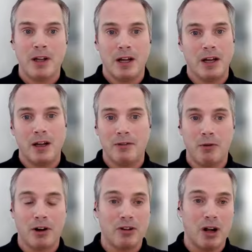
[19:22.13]

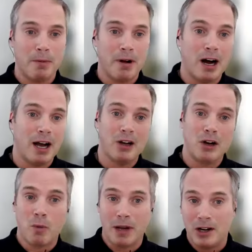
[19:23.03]
For example, high,
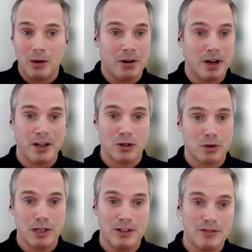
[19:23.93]
lower income
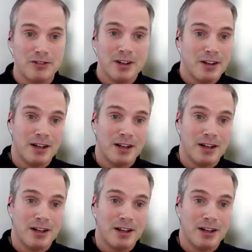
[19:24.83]
countries.